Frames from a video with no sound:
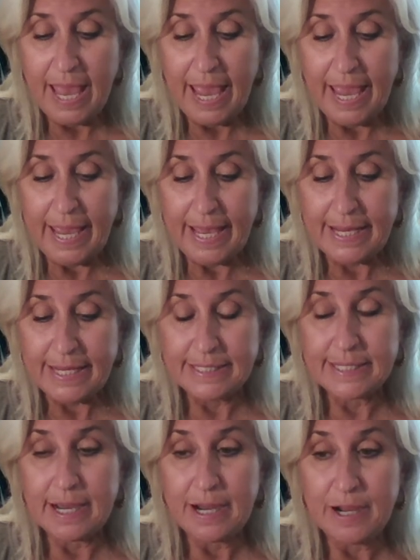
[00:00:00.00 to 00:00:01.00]

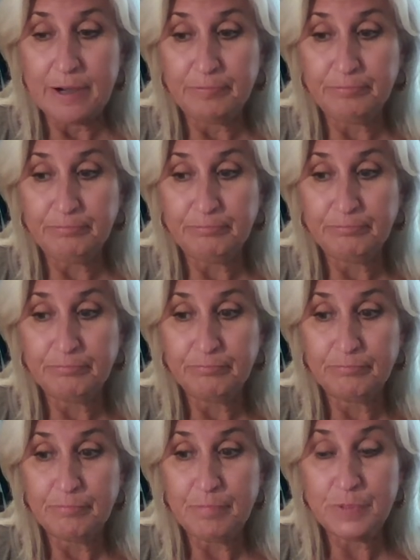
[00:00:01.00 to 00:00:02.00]
And
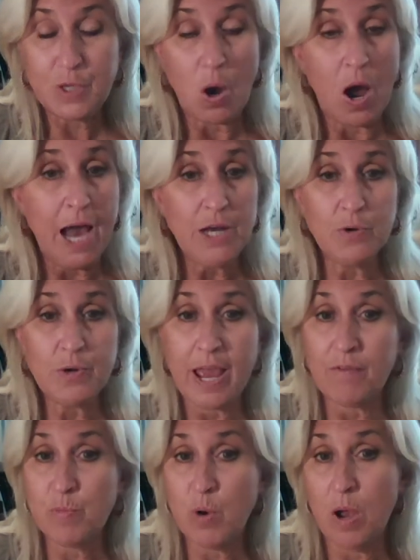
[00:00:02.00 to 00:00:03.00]
so I don't
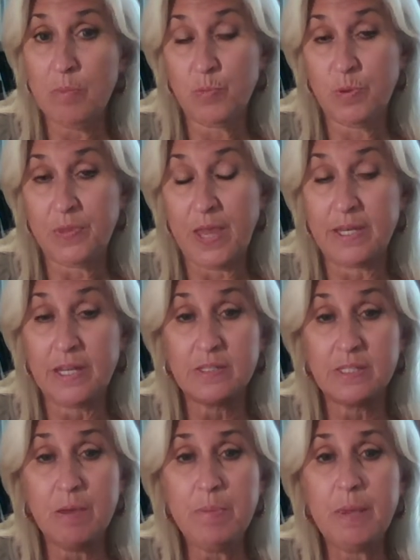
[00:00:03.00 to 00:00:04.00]
have a problem with that. Now,
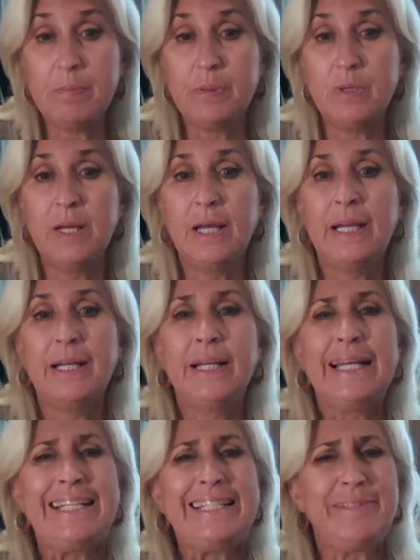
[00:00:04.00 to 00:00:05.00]
some people,
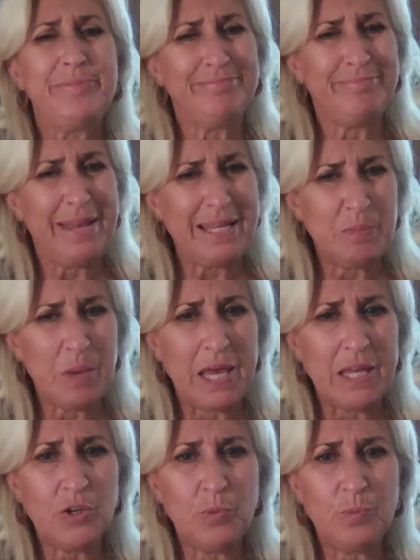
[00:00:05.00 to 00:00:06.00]
it makes them
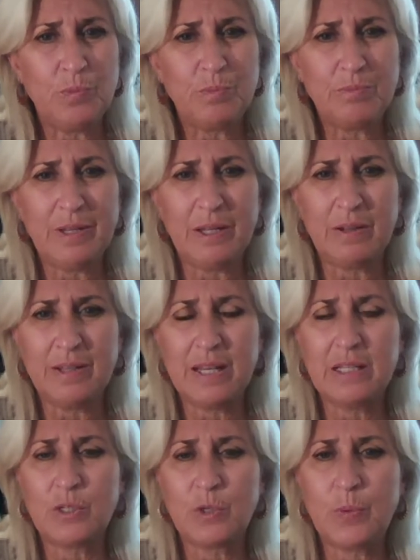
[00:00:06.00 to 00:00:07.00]
kind of, you know, get
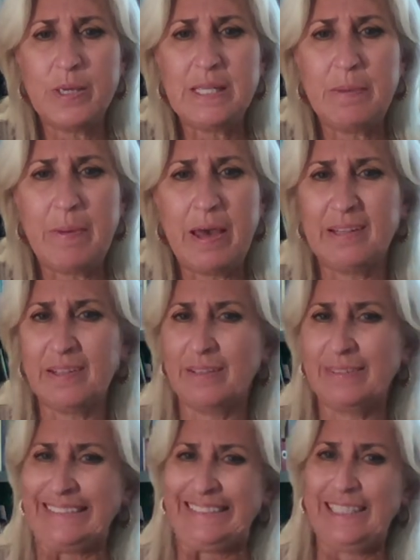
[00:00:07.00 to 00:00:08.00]
a little queasy about it and go,
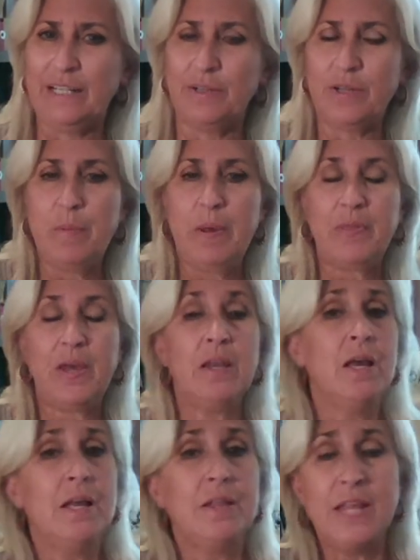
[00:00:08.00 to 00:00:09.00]
I don't know about that.
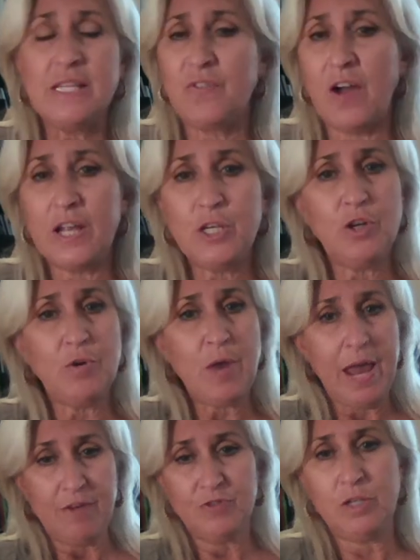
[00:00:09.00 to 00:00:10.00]
That's fine. You don't
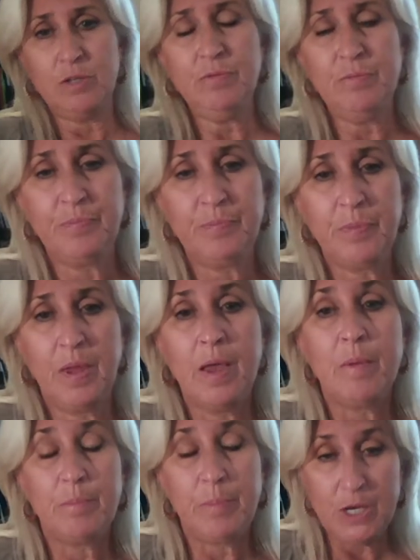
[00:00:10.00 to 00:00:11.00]
have to.
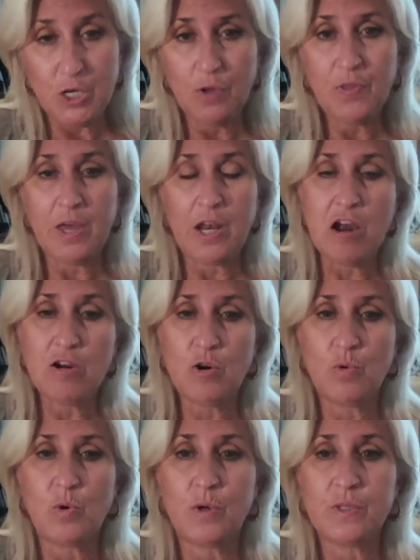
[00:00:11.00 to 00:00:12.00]
But know that our
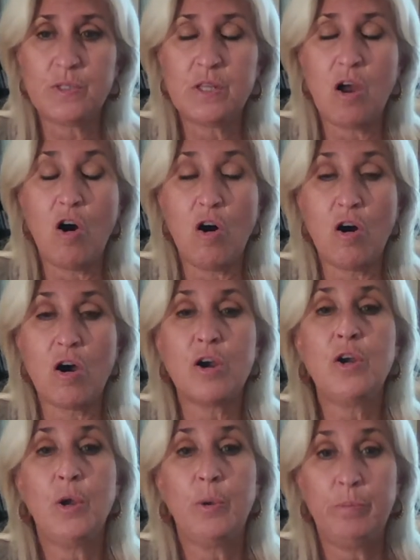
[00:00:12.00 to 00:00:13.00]
oils
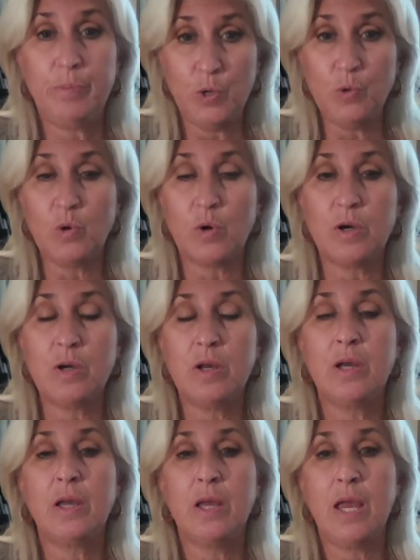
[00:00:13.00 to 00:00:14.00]
are pure
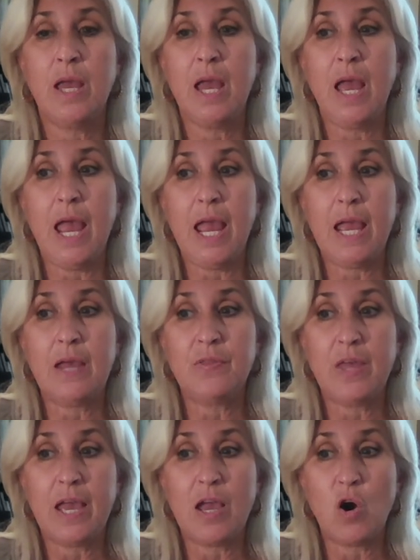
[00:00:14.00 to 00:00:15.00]
and
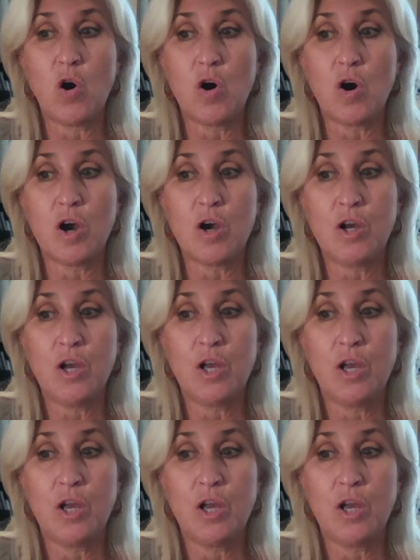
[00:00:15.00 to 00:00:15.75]
they are